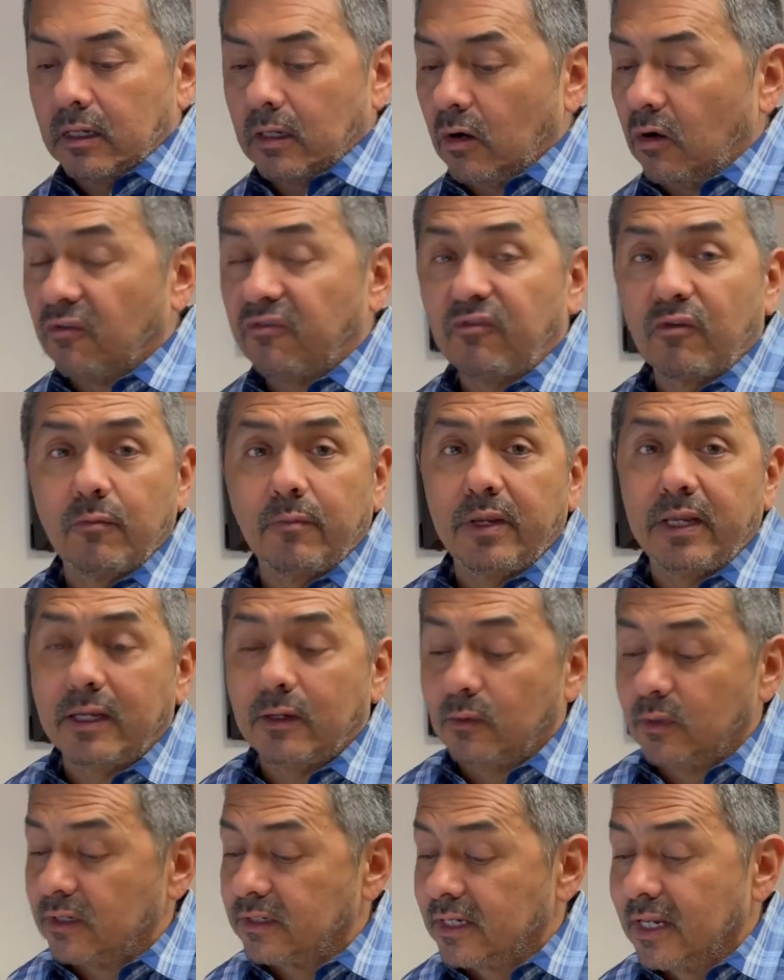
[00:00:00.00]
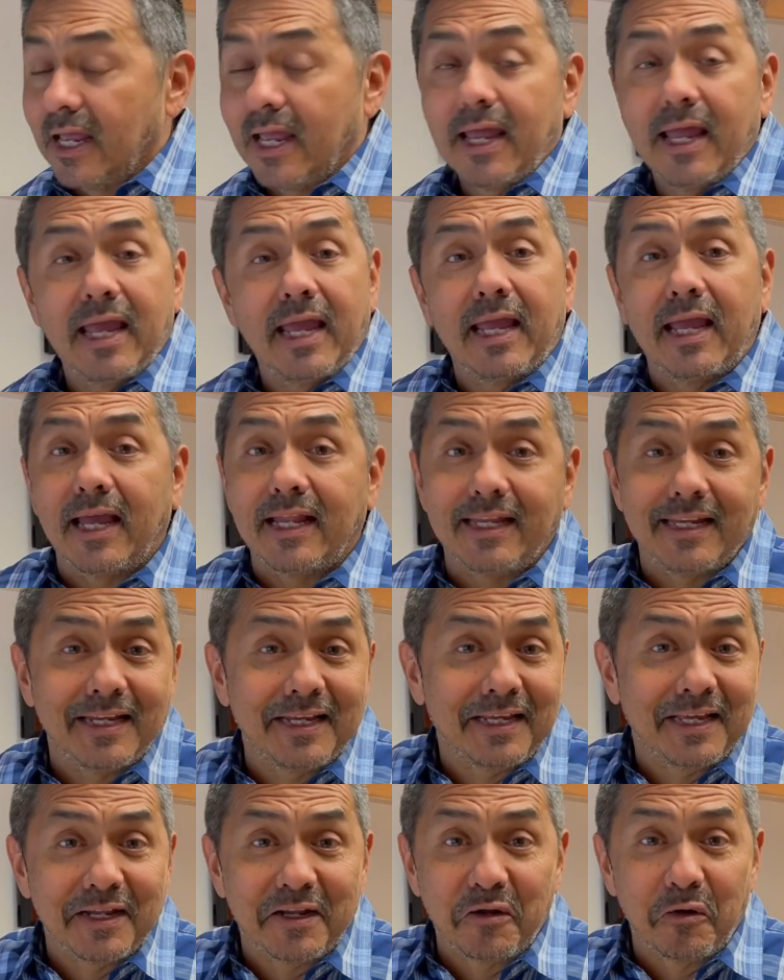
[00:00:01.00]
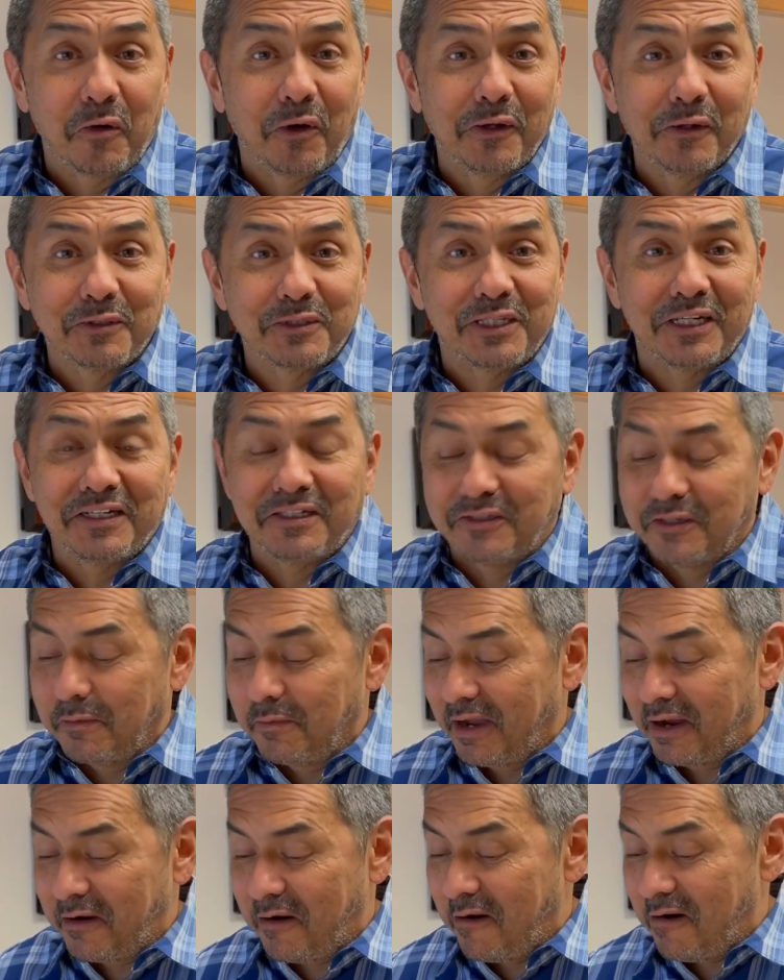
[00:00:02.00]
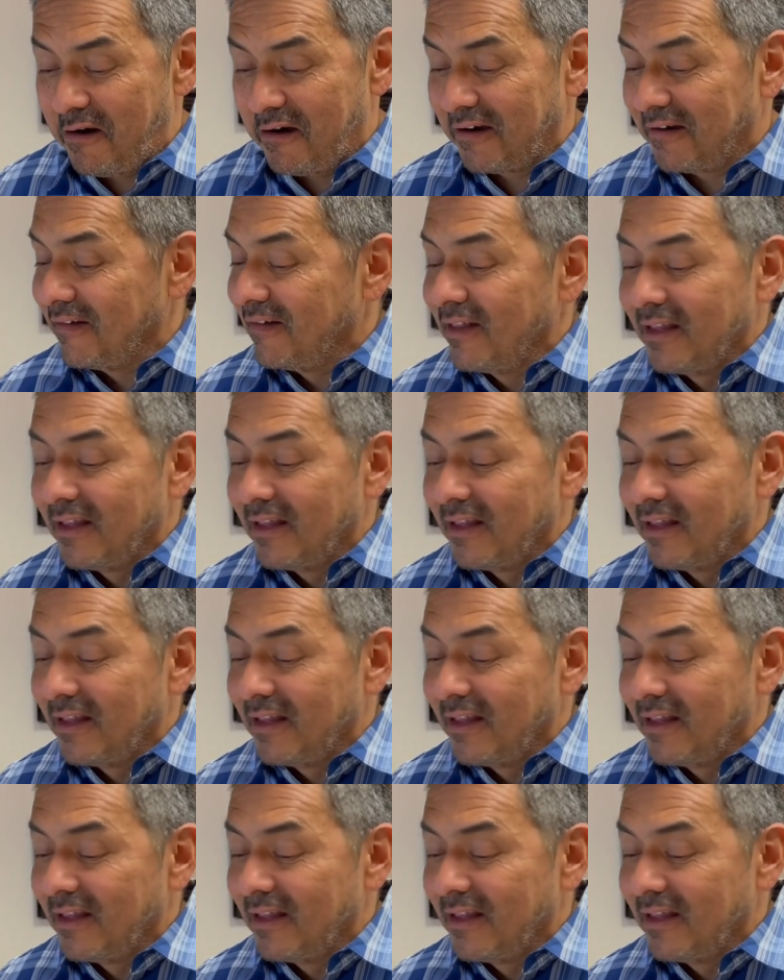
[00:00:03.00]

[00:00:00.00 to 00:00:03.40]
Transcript: For me, it was, hey, I need to get an oil change on my car.